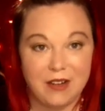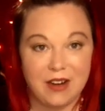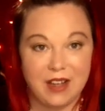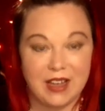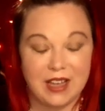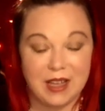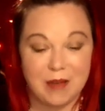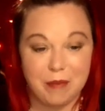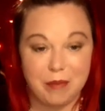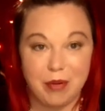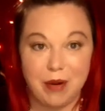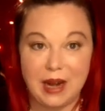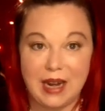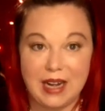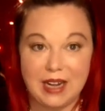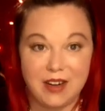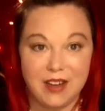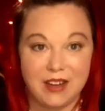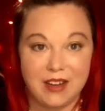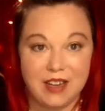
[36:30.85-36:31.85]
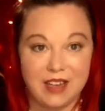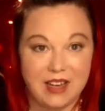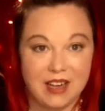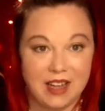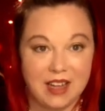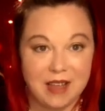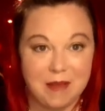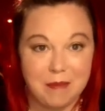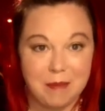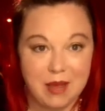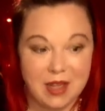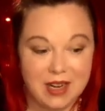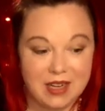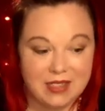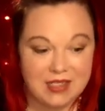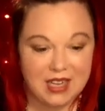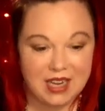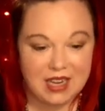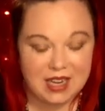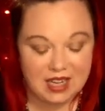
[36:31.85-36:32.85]
I am praying on it. I am
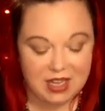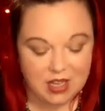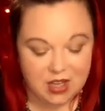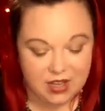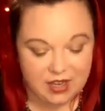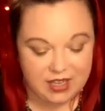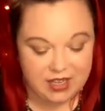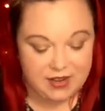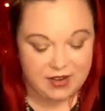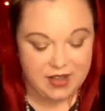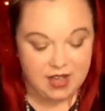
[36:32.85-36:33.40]
meditating on it.